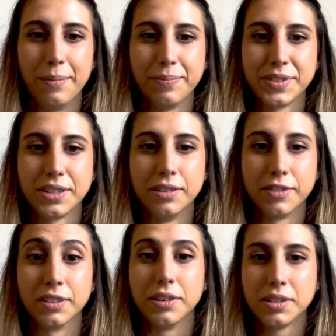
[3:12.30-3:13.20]
So
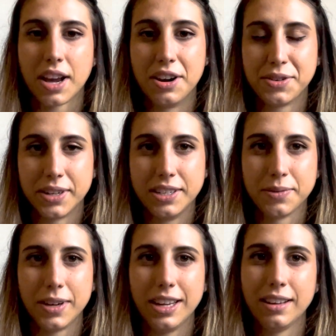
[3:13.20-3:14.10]
for those countries,
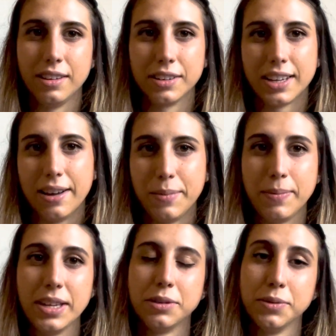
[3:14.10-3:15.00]
we looked at
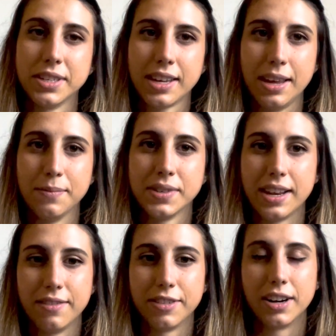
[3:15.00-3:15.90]
maybe 2 schemes,
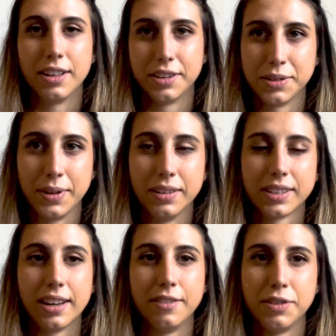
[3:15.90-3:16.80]
and for others, we looked
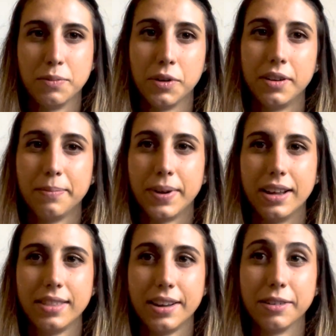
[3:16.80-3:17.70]
at a few more. But
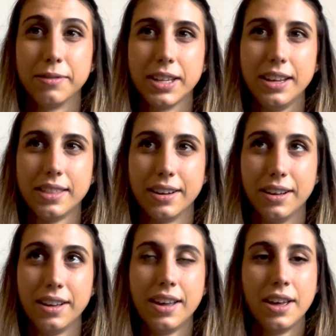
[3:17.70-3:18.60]
they were really
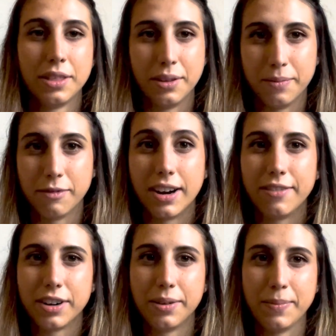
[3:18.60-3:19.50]
the
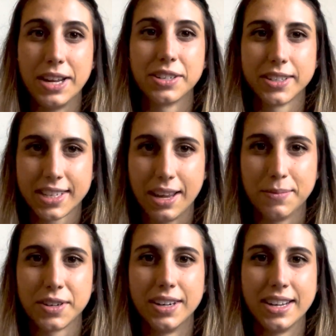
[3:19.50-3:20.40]
whatever major
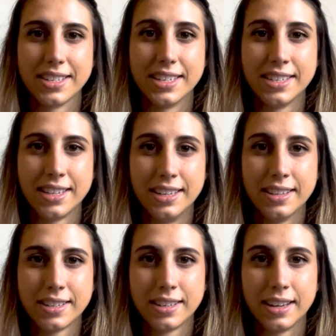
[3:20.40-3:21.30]
schemes are in
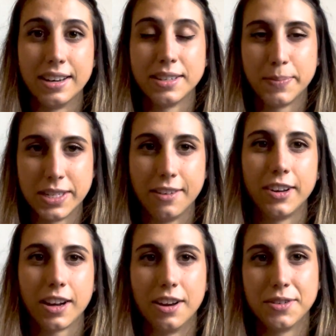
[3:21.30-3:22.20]
existence in a
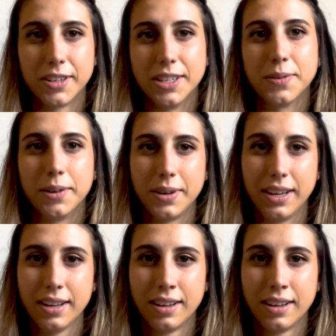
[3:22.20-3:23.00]
specific country is what we